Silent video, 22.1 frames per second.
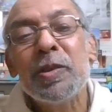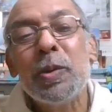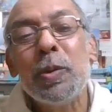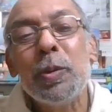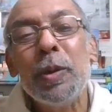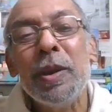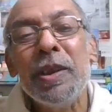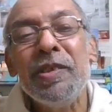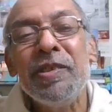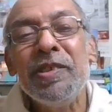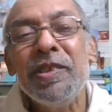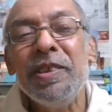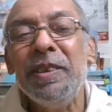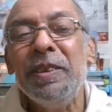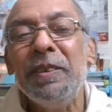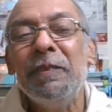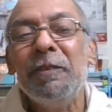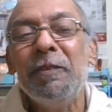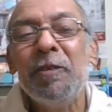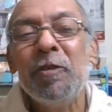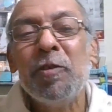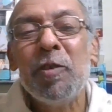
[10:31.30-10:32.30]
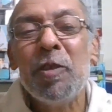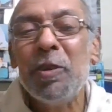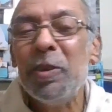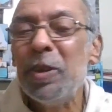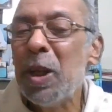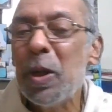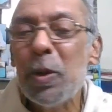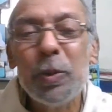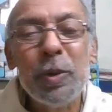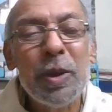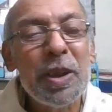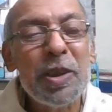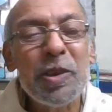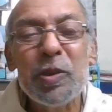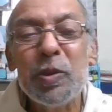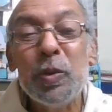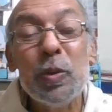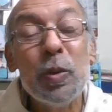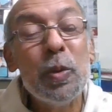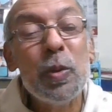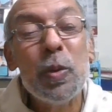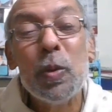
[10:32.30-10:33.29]
do I see. Now there
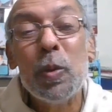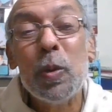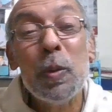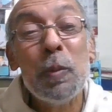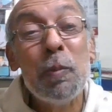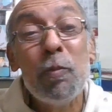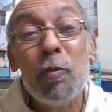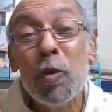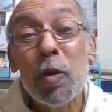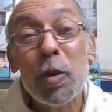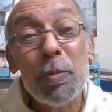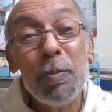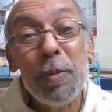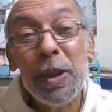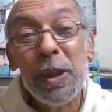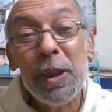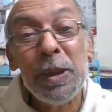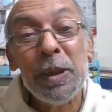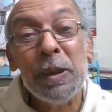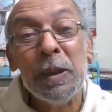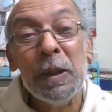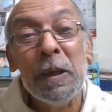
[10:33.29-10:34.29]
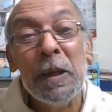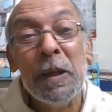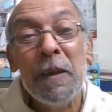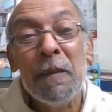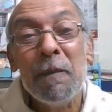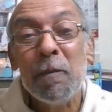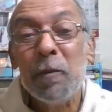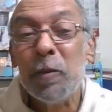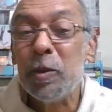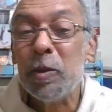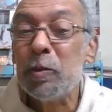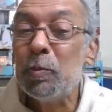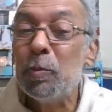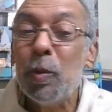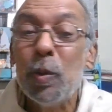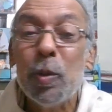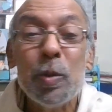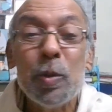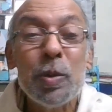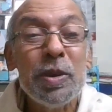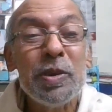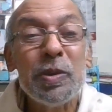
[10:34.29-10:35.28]
is no hope for me. This
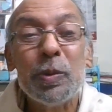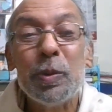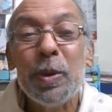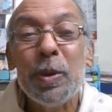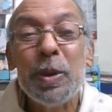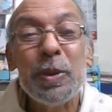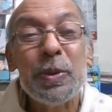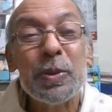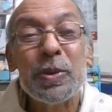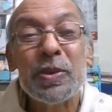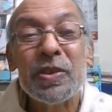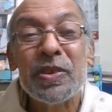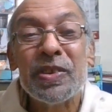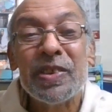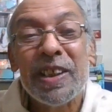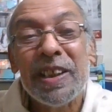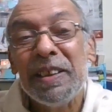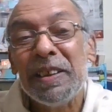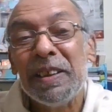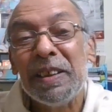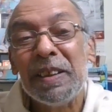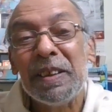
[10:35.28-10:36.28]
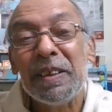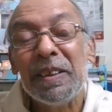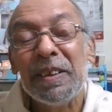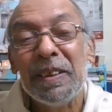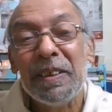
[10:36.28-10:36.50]
boat is going to sink.